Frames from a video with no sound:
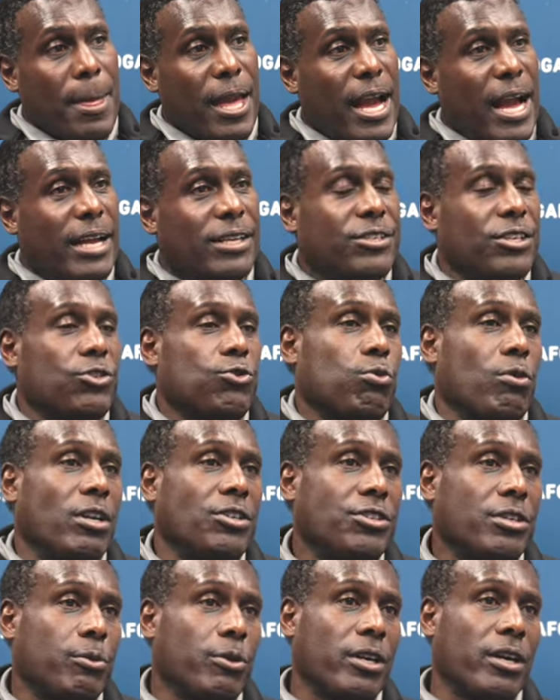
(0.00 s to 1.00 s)
Yeah, it's just
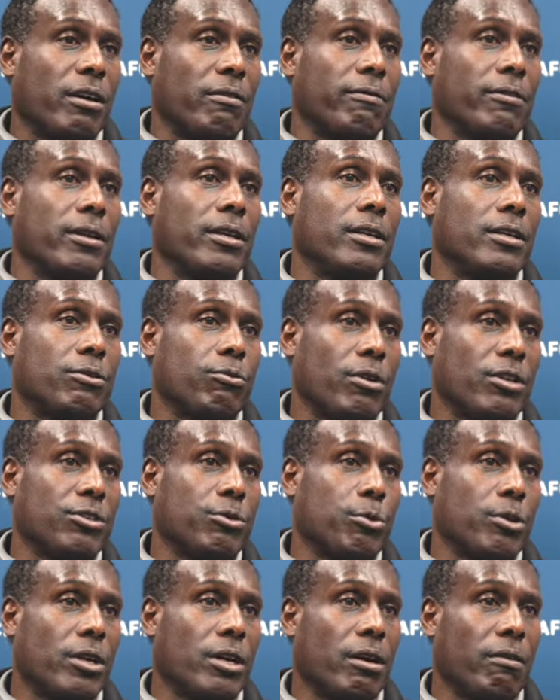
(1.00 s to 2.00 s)
rest and recovery,
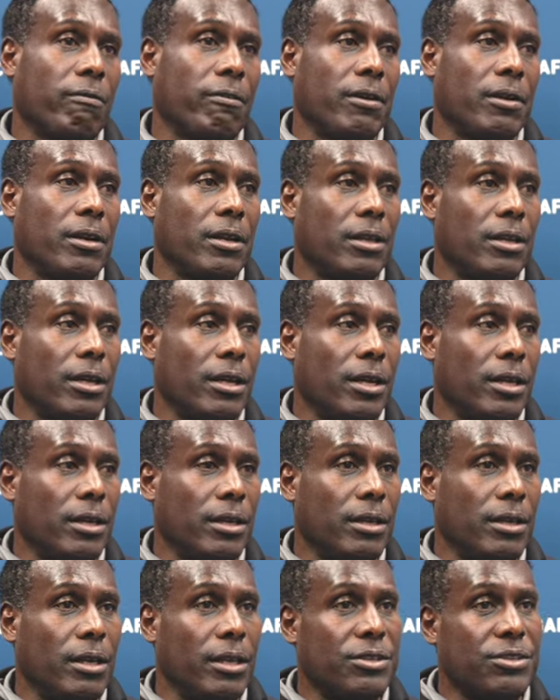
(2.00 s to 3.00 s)

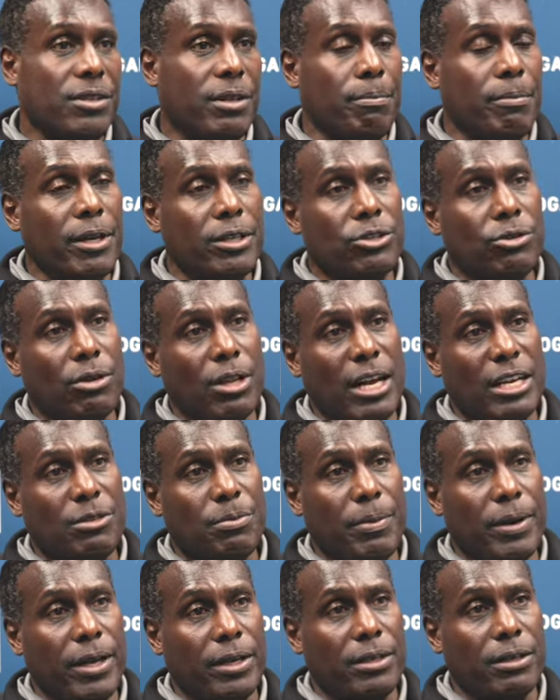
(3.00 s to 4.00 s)
and it's the mental
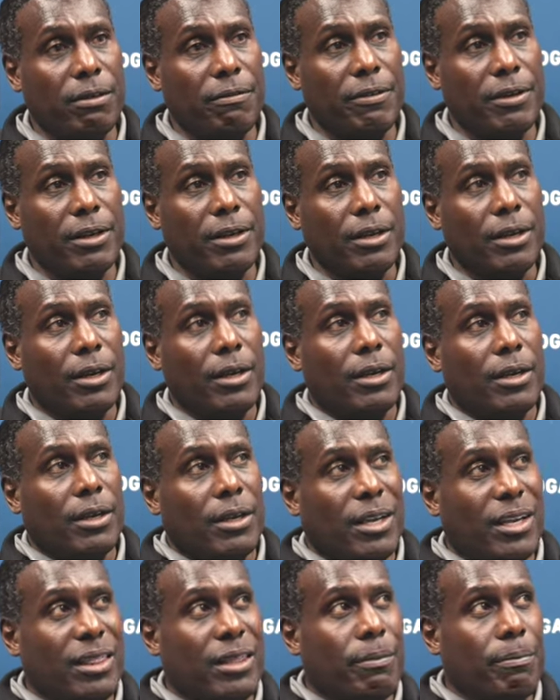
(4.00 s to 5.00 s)
aspect of it.
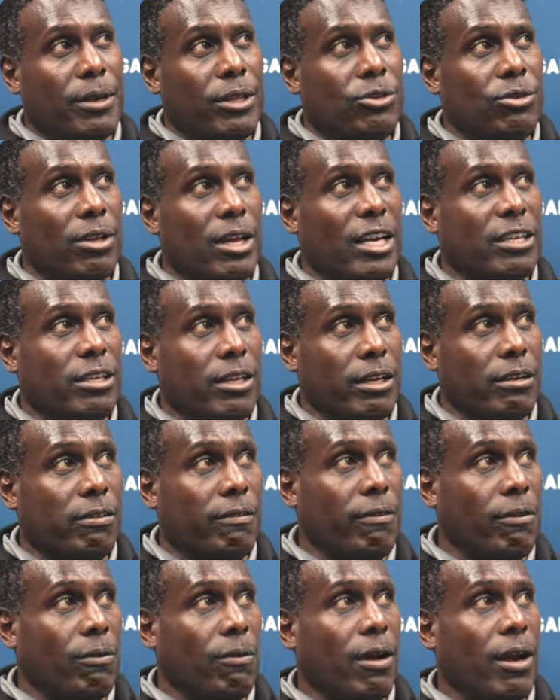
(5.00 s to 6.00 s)
Get the mental aspect
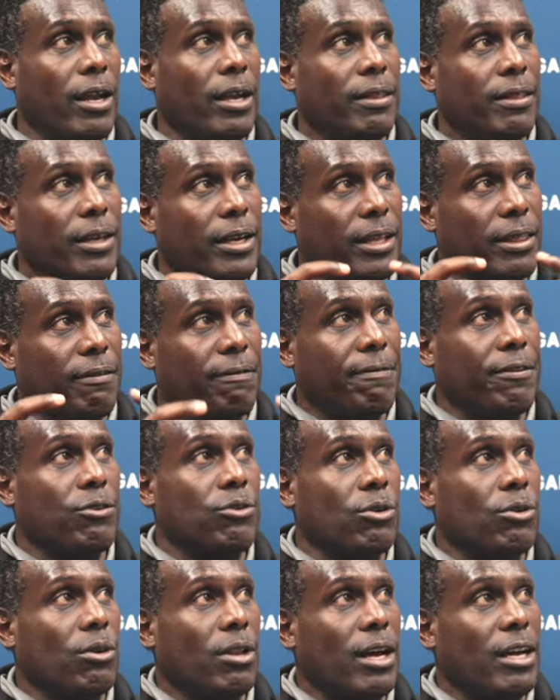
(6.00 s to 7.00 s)
of it right, and then get the
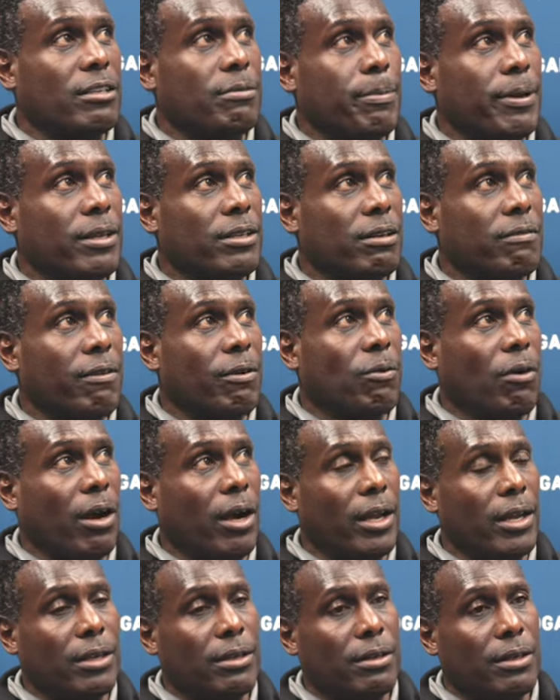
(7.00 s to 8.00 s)
physical aspect of it
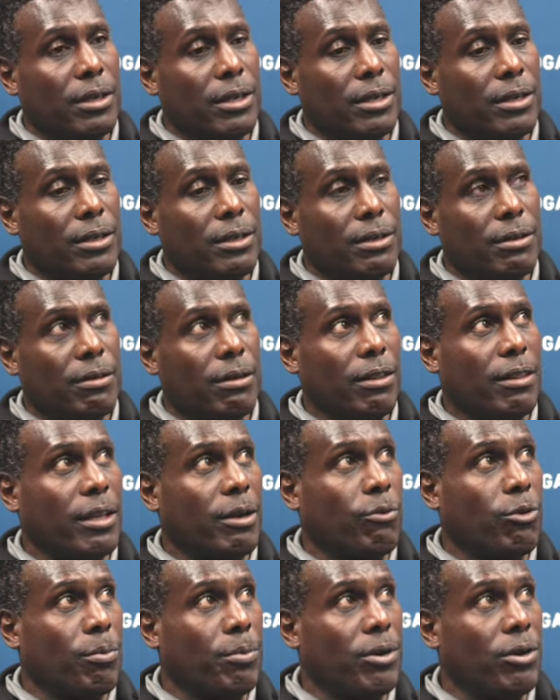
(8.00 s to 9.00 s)
right, and I
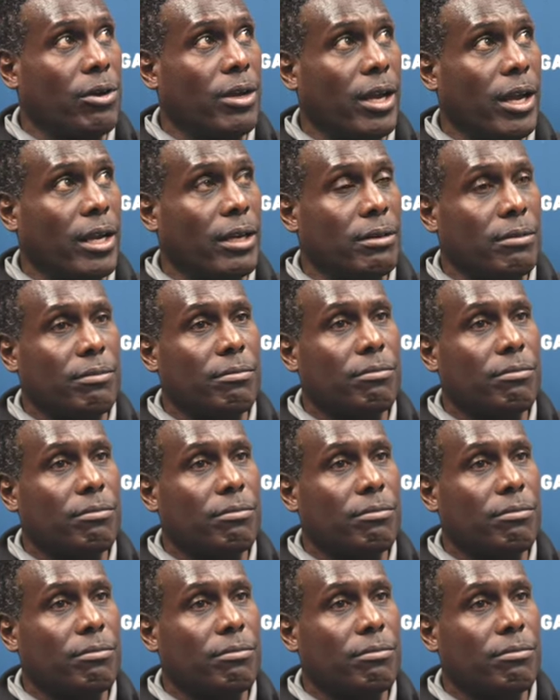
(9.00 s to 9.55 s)
think we'll be okay.